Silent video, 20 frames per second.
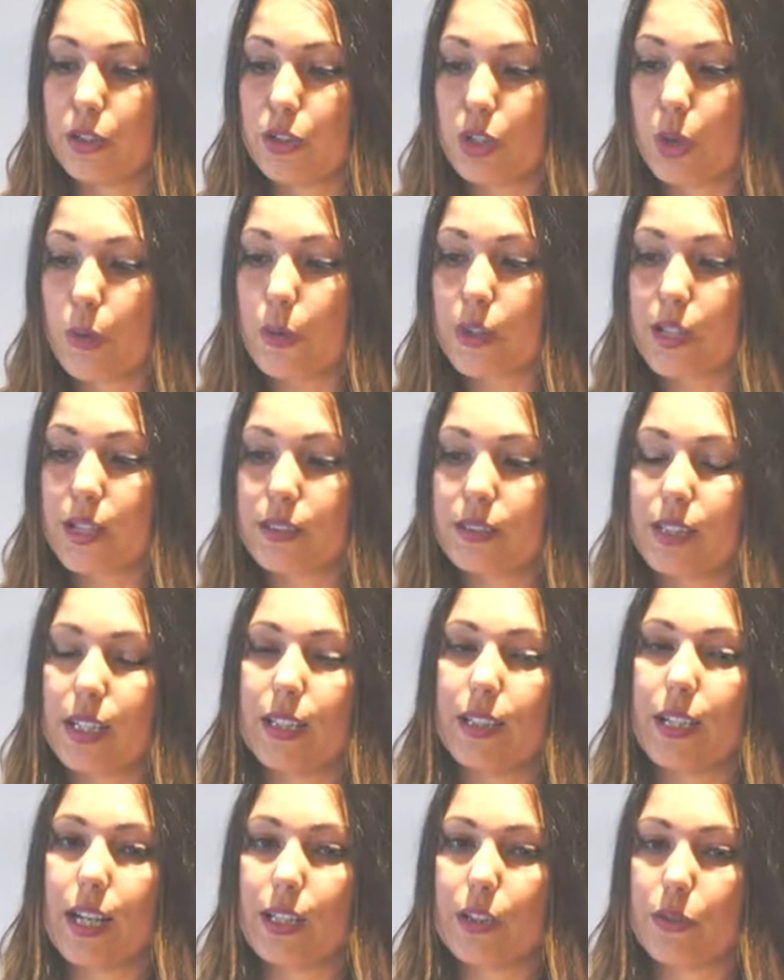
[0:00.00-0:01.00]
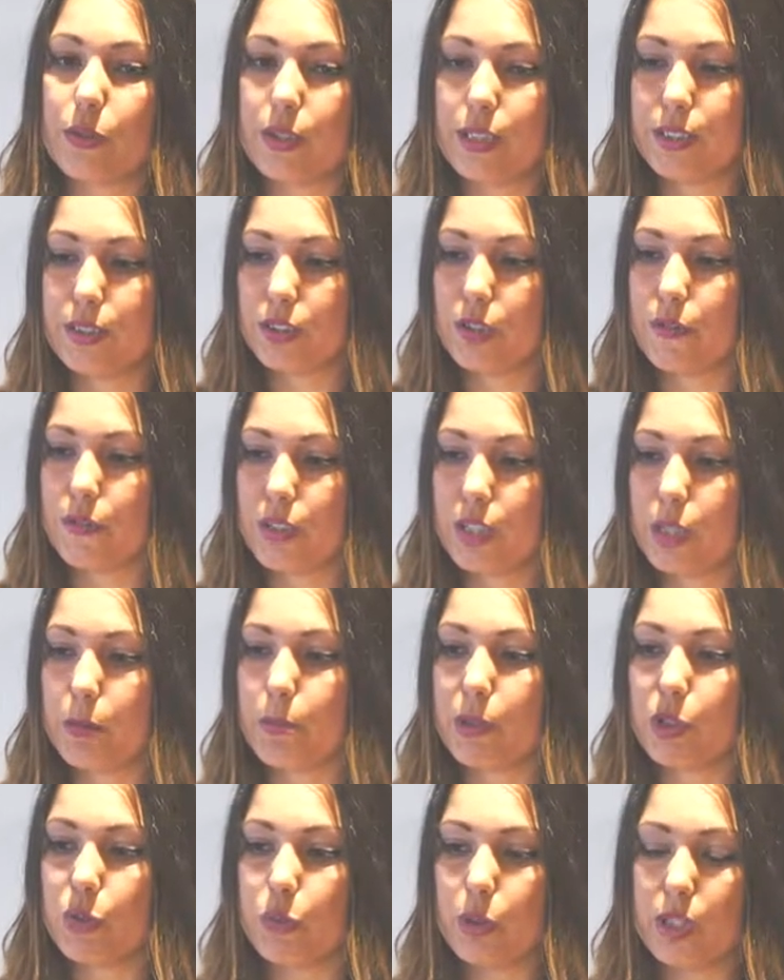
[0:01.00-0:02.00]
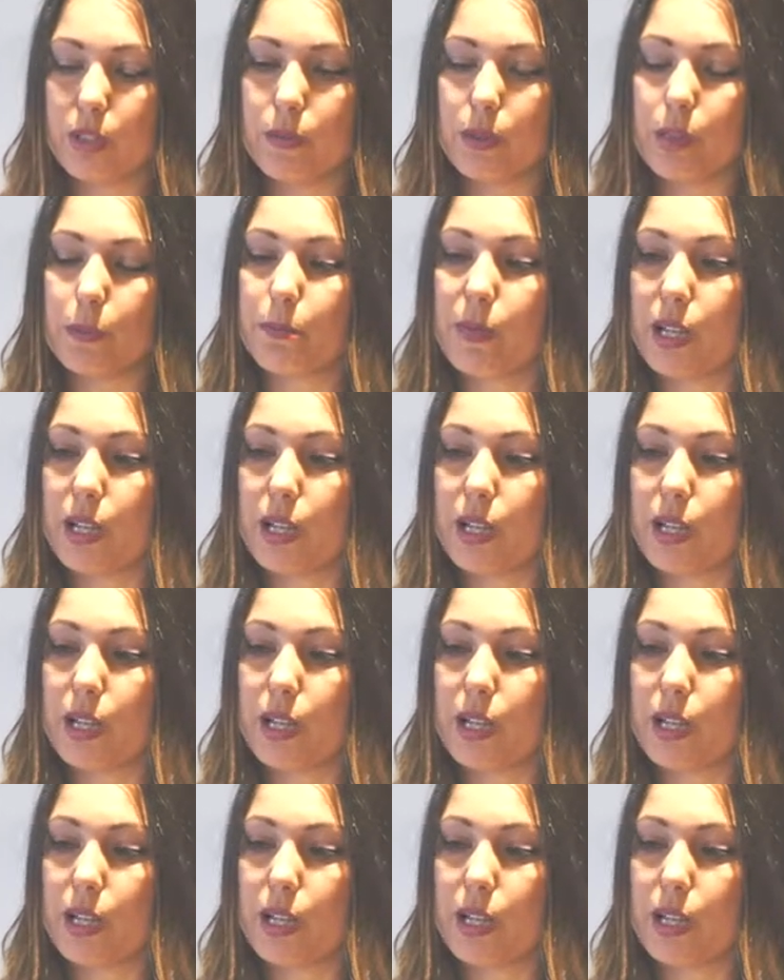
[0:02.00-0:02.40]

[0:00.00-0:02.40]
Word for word: showing us that actually something in between that